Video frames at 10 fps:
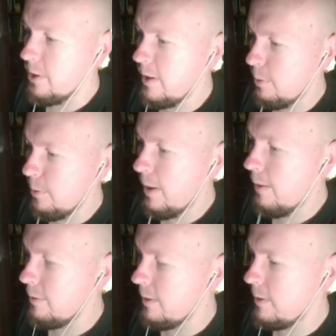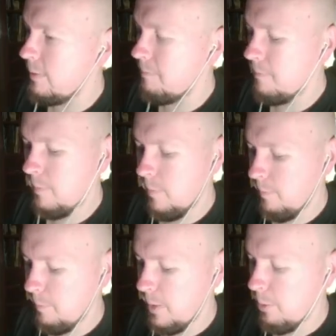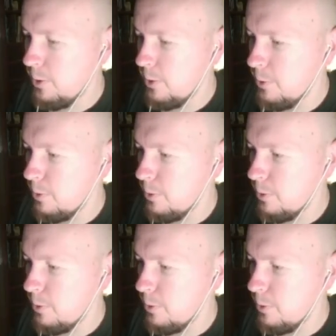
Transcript: have and be able to